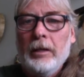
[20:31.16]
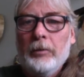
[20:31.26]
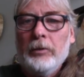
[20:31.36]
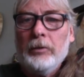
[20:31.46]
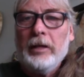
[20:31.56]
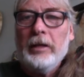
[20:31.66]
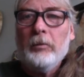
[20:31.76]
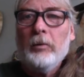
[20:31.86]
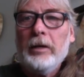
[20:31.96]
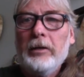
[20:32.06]
We say that
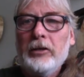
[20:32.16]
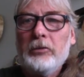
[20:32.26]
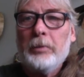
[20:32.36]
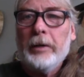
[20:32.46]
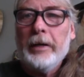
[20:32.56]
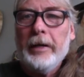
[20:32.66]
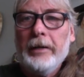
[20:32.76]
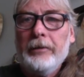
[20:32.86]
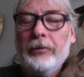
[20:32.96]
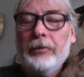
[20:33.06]
one of these
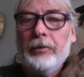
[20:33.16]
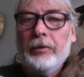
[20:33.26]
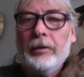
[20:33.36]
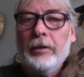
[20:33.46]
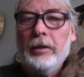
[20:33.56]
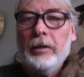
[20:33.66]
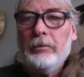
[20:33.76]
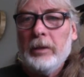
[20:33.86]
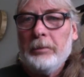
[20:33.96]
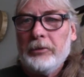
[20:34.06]
braids
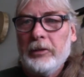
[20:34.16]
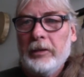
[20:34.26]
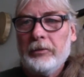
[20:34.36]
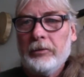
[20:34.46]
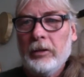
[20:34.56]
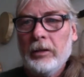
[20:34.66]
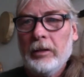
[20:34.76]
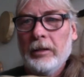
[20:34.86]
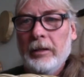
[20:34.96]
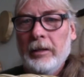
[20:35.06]
represents
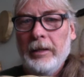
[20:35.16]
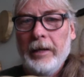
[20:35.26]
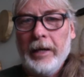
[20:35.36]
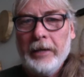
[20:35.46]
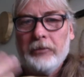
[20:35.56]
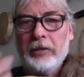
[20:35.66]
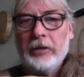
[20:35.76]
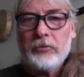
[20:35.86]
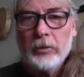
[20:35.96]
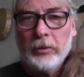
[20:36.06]
our
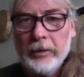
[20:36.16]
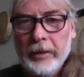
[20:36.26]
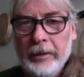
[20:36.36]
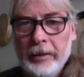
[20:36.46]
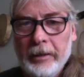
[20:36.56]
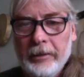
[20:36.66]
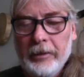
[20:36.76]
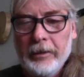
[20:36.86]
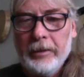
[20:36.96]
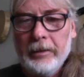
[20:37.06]
ancestral
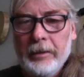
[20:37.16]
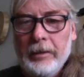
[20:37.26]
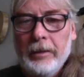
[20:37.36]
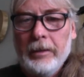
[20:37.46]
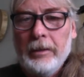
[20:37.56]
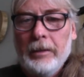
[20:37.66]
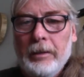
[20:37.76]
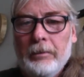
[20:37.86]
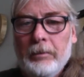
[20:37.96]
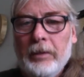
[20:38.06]
identity.
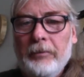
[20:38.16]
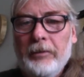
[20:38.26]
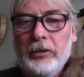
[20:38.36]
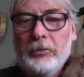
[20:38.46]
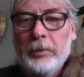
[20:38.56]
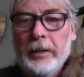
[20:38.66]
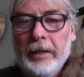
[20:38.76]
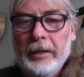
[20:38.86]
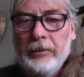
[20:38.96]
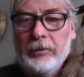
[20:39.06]
One of these
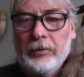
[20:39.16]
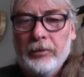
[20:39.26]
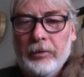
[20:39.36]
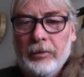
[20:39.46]
braids